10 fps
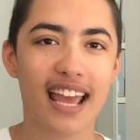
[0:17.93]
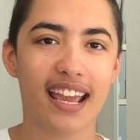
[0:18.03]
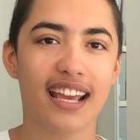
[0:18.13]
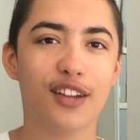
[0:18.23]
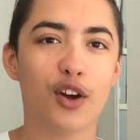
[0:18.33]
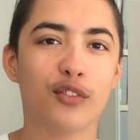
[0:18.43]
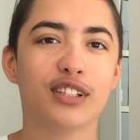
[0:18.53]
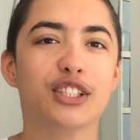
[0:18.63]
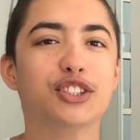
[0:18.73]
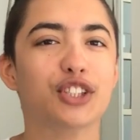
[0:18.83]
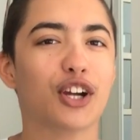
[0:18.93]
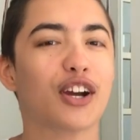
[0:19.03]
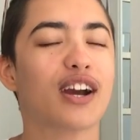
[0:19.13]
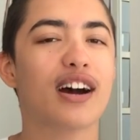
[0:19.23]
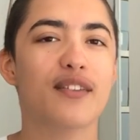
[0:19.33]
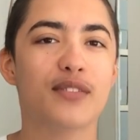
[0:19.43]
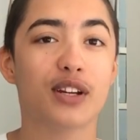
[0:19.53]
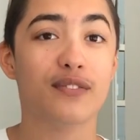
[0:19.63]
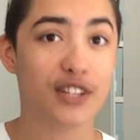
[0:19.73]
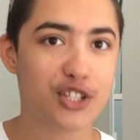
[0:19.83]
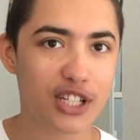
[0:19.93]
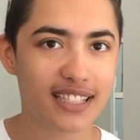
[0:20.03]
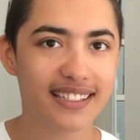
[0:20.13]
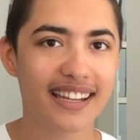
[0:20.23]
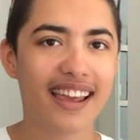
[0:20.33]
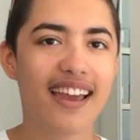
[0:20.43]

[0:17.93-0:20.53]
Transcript: and are really sure of their vision.